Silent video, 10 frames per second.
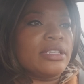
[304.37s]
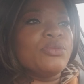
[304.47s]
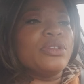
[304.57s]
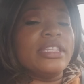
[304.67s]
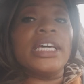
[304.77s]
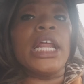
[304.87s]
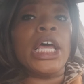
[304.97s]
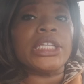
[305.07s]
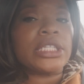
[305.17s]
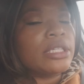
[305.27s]
to
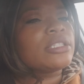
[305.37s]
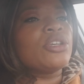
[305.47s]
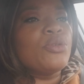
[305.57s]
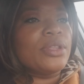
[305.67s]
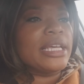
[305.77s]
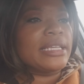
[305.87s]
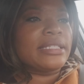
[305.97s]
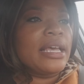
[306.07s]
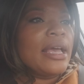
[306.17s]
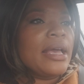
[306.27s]
this, to this,
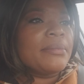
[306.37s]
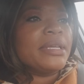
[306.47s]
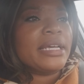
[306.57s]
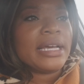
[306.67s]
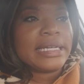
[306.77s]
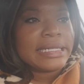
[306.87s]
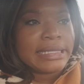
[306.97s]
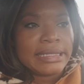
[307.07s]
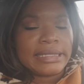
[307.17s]
because